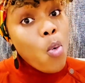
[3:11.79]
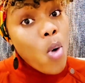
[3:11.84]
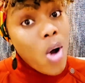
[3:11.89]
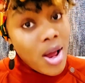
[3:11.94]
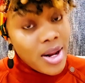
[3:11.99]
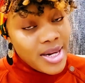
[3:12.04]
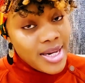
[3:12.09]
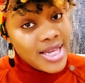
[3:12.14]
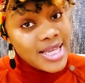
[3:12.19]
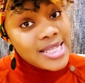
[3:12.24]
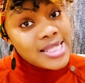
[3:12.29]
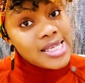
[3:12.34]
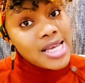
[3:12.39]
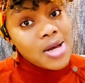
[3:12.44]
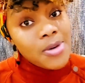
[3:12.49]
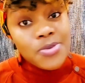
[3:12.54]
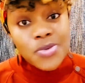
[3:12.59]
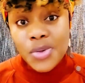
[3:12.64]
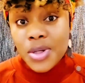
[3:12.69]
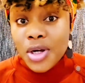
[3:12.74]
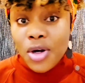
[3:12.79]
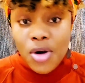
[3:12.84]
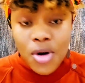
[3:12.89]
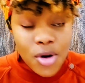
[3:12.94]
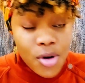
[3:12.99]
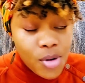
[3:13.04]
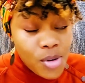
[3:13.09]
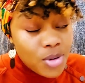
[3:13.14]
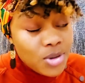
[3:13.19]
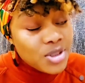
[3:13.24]
one, it helps with
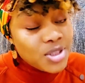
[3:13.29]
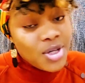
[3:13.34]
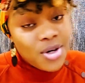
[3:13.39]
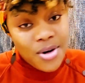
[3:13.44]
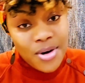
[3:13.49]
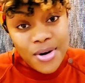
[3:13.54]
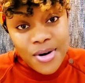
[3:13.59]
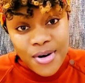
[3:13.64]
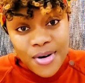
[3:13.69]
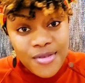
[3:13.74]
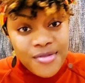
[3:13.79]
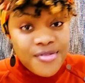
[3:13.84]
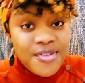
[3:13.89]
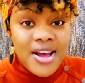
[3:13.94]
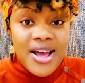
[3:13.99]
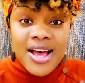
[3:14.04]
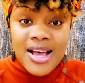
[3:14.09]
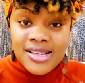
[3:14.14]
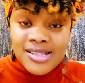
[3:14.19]
cold, cough,